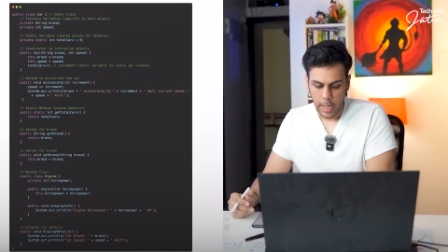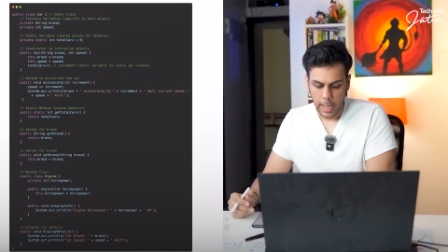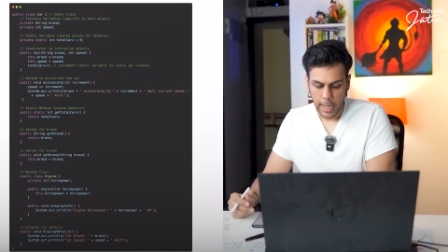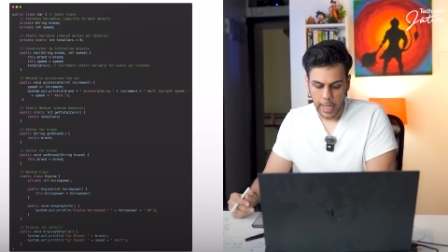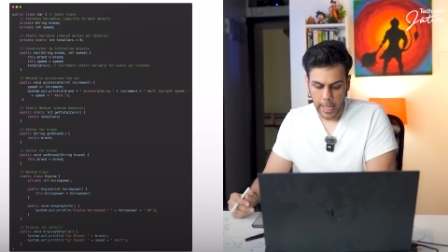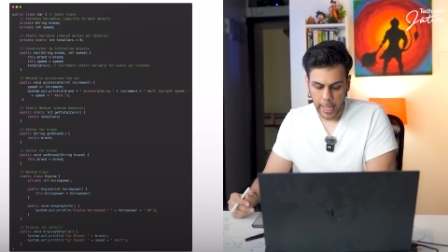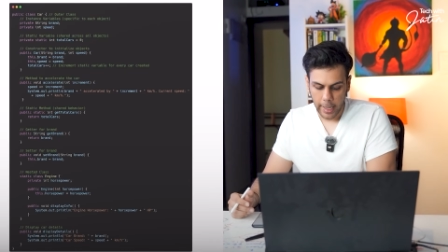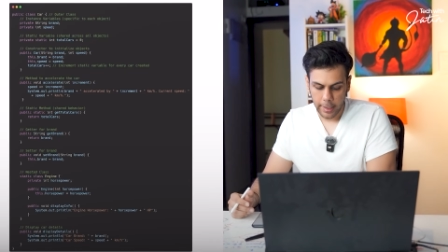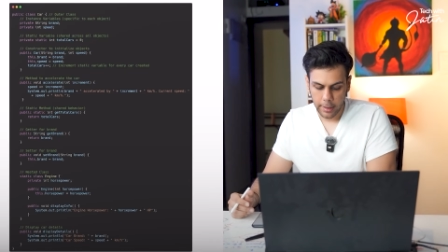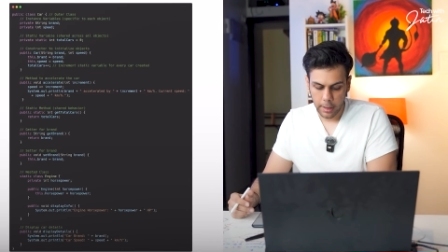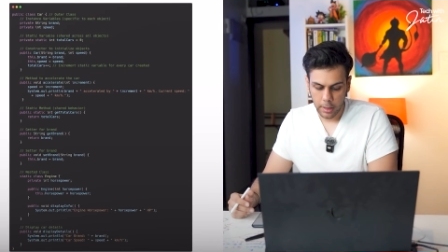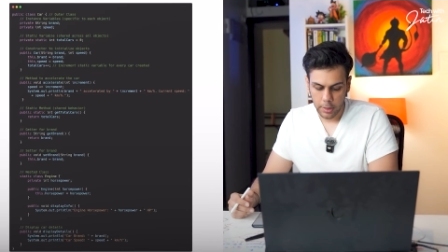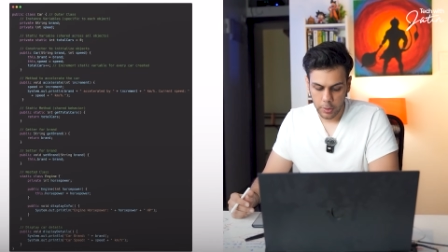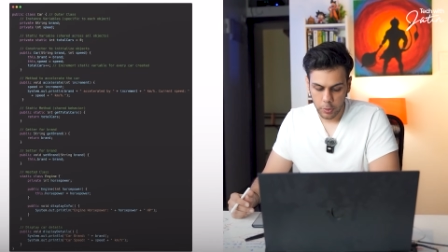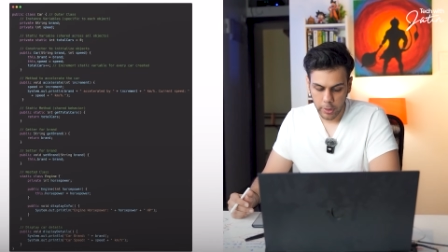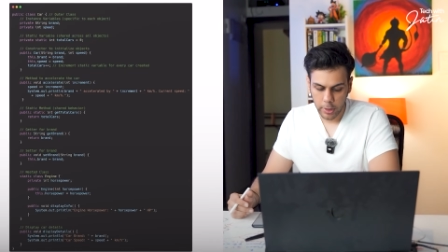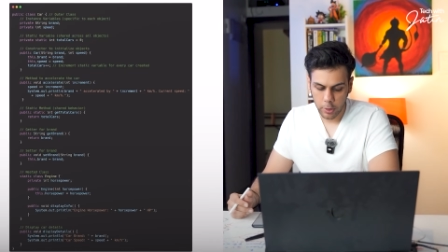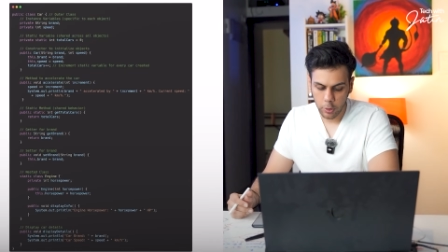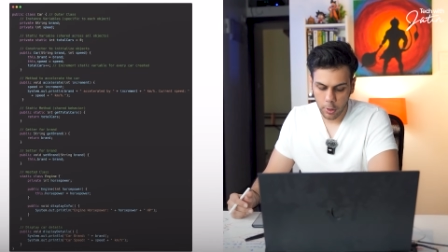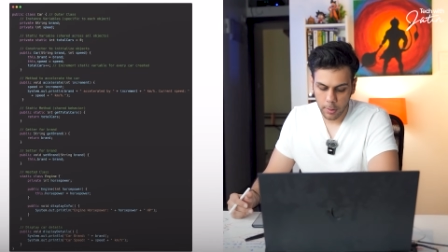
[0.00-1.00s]
and
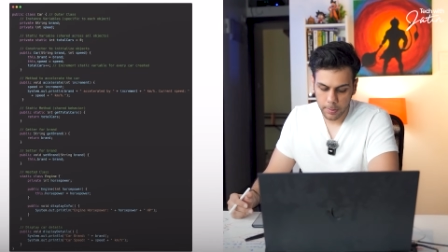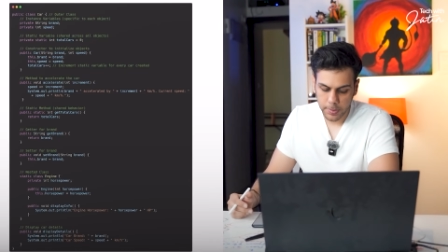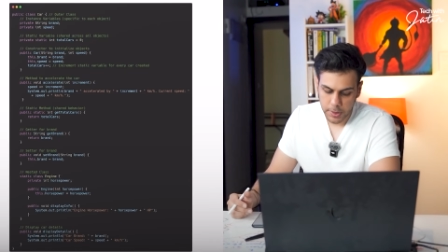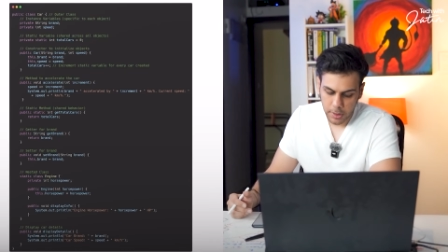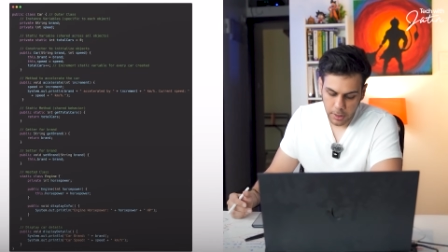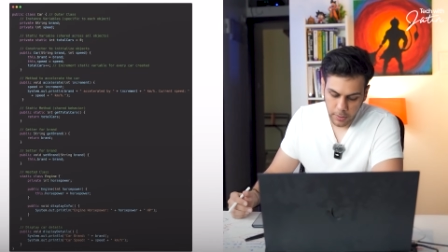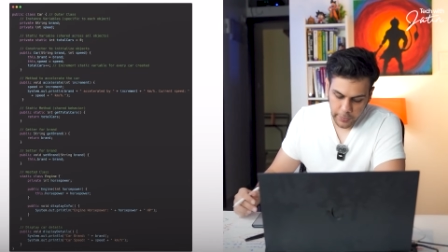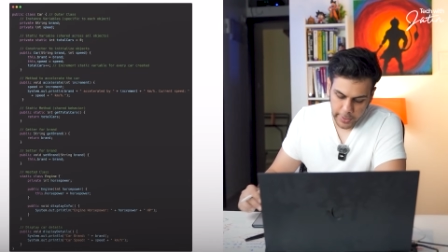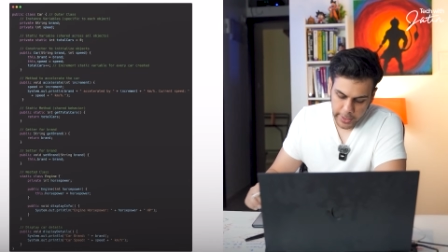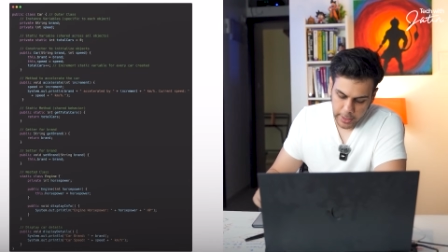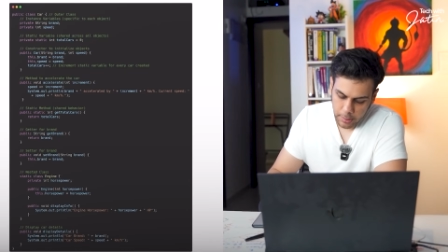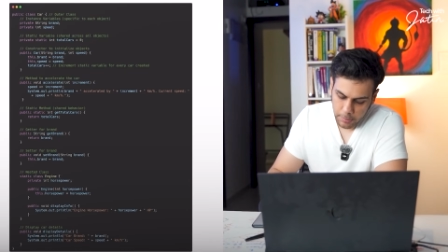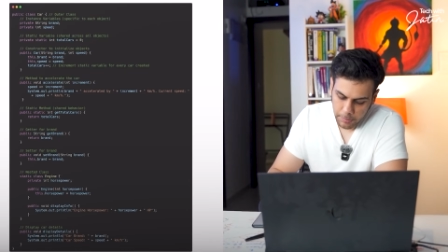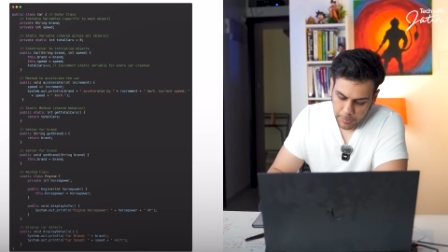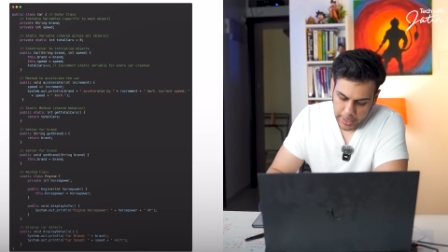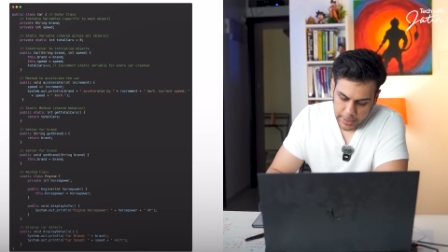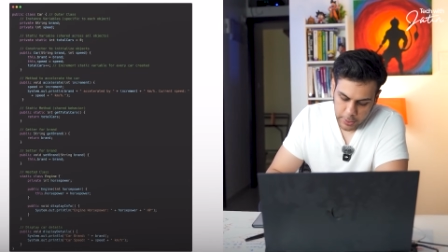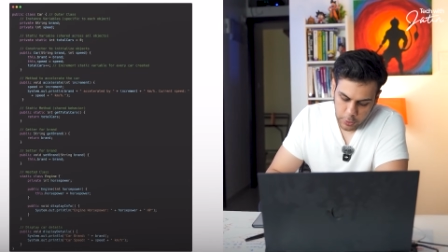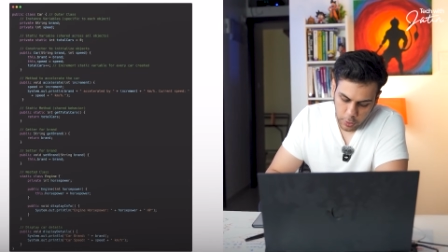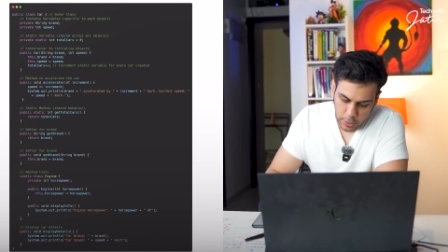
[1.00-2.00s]
you can observe it
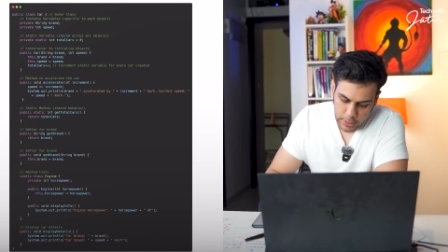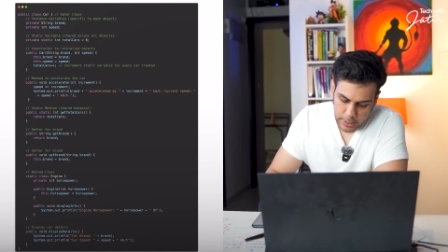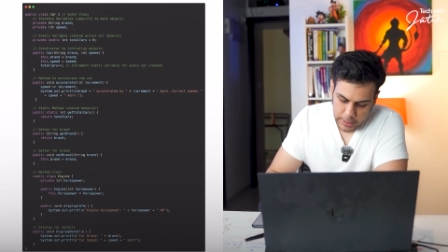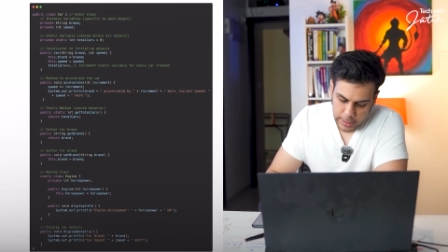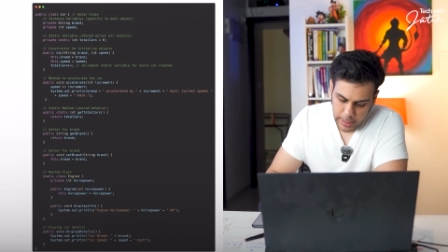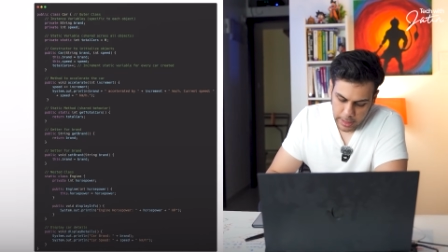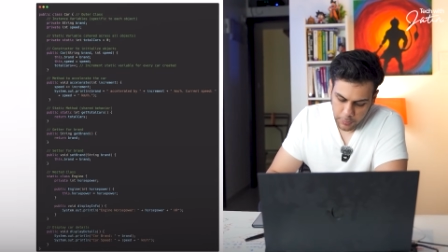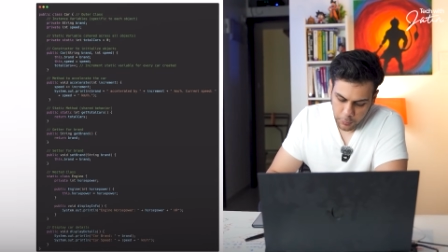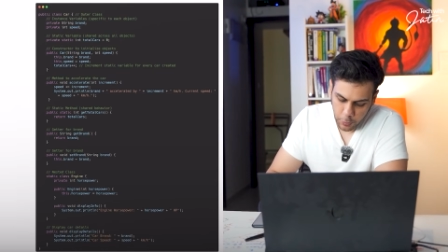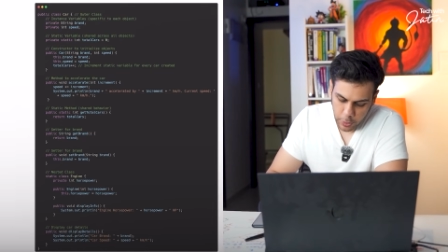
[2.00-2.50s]
by yourself.